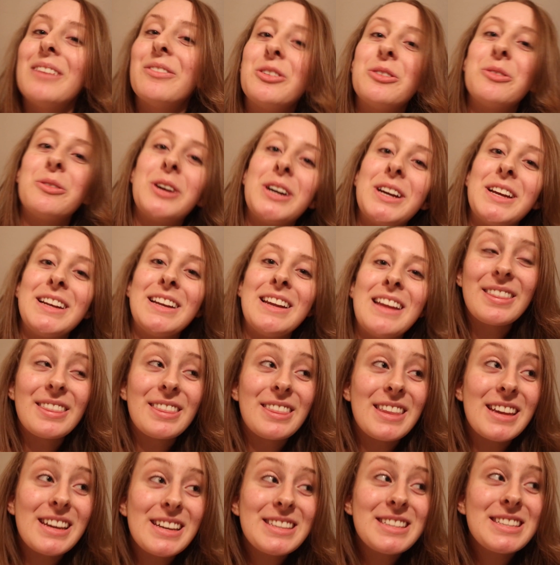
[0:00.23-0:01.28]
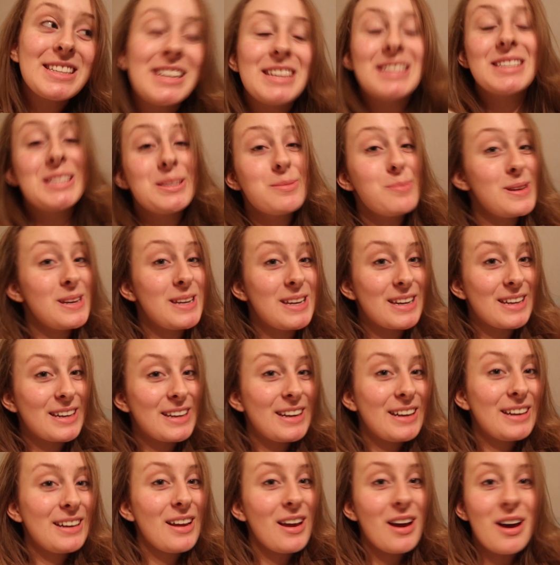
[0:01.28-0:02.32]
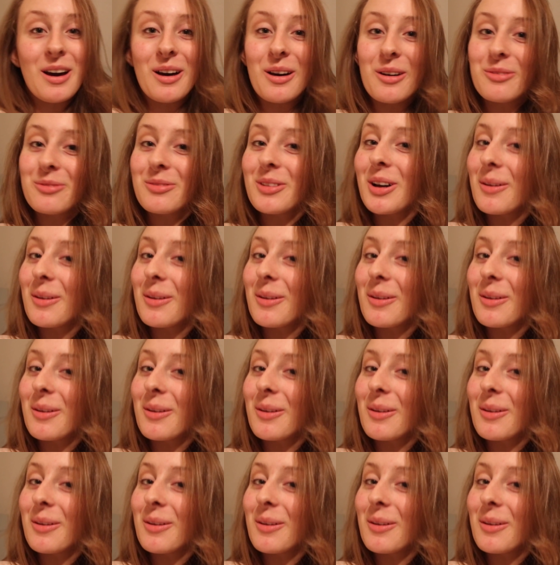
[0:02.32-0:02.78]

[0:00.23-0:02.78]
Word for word: everyone! This is the beginning of